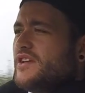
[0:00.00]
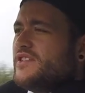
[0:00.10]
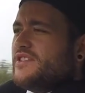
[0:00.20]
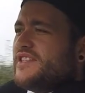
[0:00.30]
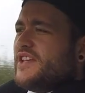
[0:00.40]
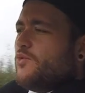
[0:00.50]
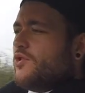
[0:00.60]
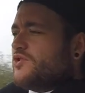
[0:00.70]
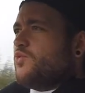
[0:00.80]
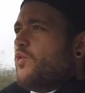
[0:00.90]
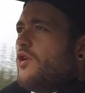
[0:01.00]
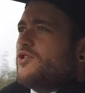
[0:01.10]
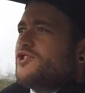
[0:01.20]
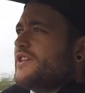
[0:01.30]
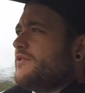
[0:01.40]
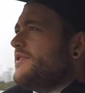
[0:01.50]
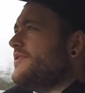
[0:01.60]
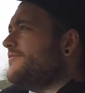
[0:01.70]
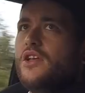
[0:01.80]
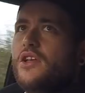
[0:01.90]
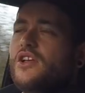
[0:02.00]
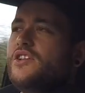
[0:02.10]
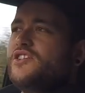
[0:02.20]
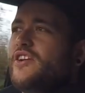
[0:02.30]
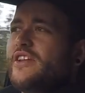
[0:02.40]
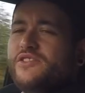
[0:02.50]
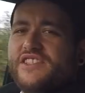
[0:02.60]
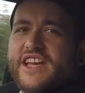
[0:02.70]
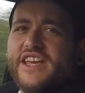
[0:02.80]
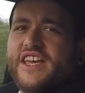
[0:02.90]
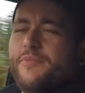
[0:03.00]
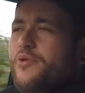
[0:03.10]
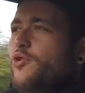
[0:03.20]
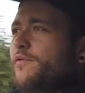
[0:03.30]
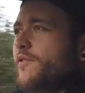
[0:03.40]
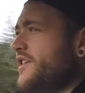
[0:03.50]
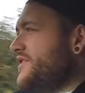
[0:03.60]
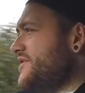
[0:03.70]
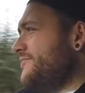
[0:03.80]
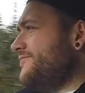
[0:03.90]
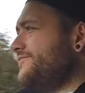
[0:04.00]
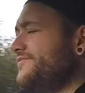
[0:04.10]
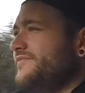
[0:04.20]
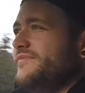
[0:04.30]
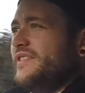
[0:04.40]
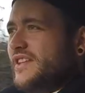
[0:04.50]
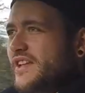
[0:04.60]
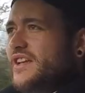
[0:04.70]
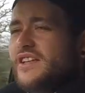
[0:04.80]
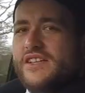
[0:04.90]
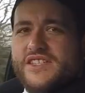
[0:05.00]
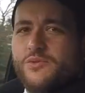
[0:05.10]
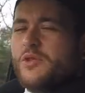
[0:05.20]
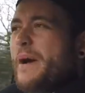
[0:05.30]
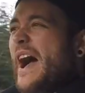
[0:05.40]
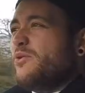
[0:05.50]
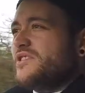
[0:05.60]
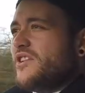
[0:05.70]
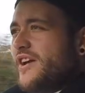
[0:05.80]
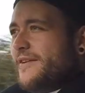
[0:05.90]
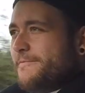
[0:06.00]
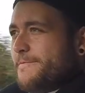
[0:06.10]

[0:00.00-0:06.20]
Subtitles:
see what's what, shall we? So a little second gear pull for us. Let's see what the power's like.